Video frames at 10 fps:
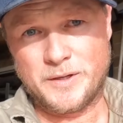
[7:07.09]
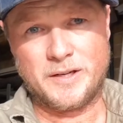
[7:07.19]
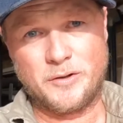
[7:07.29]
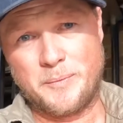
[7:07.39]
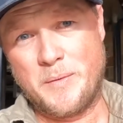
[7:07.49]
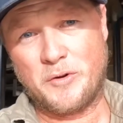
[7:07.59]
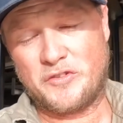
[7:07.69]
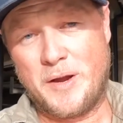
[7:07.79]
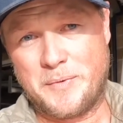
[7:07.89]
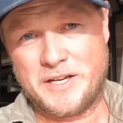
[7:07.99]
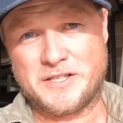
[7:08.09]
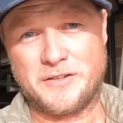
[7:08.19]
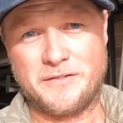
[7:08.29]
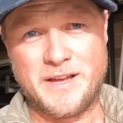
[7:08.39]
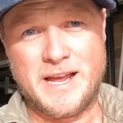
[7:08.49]
We're going to do a bit more stone
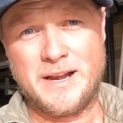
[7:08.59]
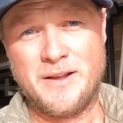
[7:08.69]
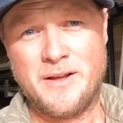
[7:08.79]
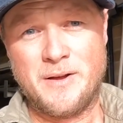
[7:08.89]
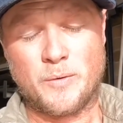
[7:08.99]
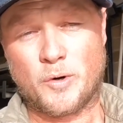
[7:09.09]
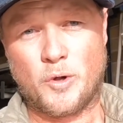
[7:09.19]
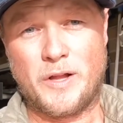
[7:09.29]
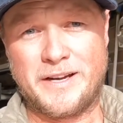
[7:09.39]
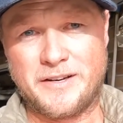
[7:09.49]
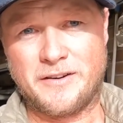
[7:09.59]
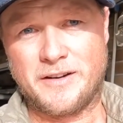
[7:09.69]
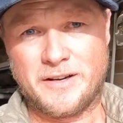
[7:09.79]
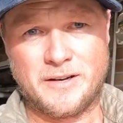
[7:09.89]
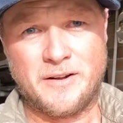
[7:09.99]
protection on the van. We'll crawl under
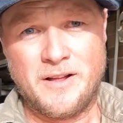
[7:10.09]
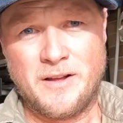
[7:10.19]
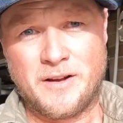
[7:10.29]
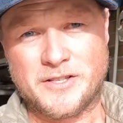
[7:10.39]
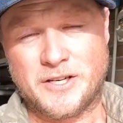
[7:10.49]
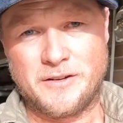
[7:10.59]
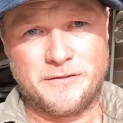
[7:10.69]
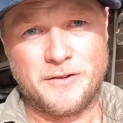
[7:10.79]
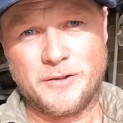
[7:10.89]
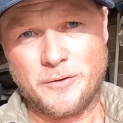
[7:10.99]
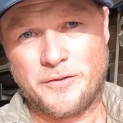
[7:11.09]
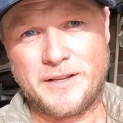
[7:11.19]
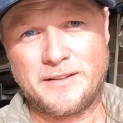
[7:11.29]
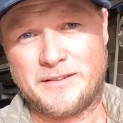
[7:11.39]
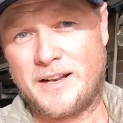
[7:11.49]
and I'll show you a few little
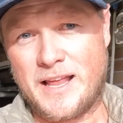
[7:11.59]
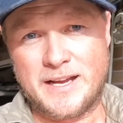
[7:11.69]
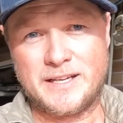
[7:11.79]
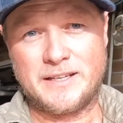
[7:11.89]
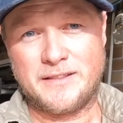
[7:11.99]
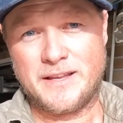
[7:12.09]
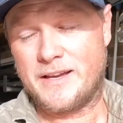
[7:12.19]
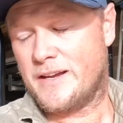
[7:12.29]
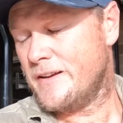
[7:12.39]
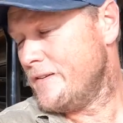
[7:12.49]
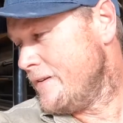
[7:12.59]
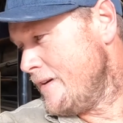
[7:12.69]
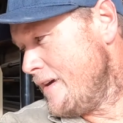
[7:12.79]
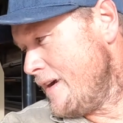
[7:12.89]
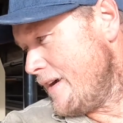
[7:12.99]
things that are lacking in there.
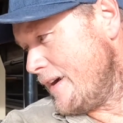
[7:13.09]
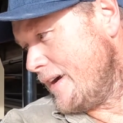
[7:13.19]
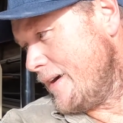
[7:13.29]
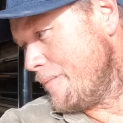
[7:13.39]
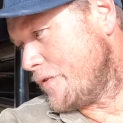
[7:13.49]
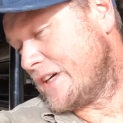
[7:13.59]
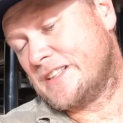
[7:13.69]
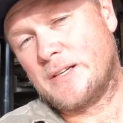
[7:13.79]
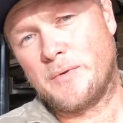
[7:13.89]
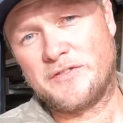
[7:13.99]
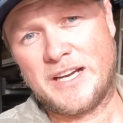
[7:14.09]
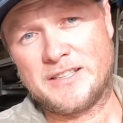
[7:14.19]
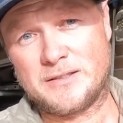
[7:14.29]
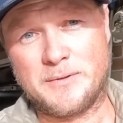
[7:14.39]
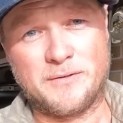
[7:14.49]
Like I said, we've
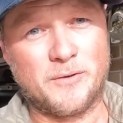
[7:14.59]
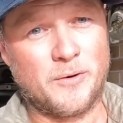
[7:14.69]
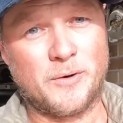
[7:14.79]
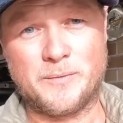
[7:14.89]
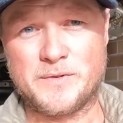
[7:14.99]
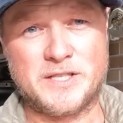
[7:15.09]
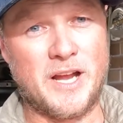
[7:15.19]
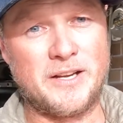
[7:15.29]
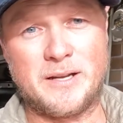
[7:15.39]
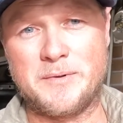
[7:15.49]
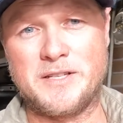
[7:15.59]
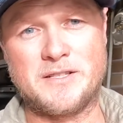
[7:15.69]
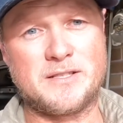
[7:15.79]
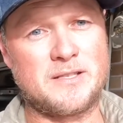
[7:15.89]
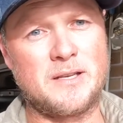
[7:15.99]
done this before. Stone
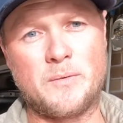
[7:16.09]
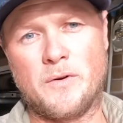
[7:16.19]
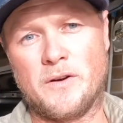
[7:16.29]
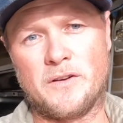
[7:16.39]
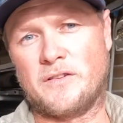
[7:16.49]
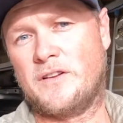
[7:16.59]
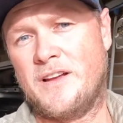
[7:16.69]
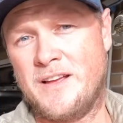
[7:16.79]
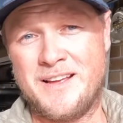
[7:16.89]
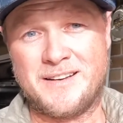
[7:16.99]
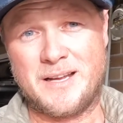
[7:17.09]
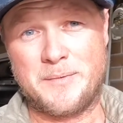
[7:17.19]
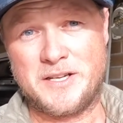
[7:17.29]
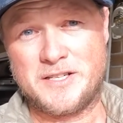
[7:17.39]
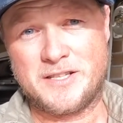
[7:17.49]
damage is the worst
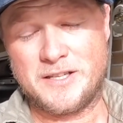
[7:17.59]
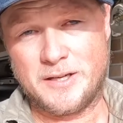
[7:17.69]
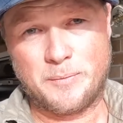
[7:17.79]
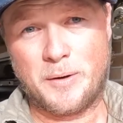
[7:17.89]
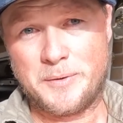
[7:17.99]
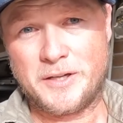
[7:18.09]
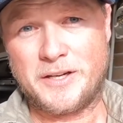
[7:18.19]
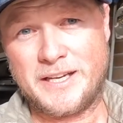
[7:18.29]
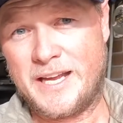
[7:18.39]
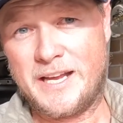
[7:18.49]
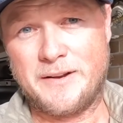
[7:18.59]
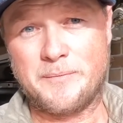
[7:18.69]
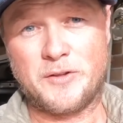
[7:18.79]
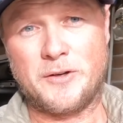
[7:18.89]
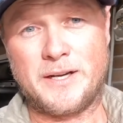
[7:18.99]
damage that you're probably going to get
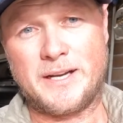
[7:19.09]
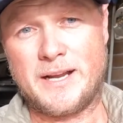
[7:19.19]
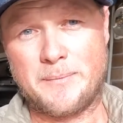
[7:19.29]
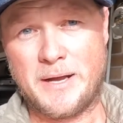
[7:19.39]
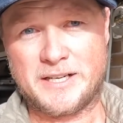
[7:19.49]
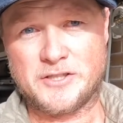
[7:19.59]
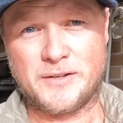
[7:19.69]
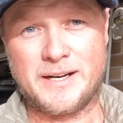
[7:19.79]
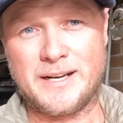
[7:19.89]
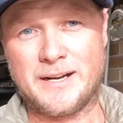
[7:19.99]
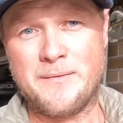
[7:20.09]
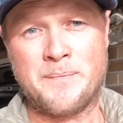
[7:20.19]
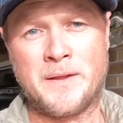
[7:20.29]
touring in Outback Australia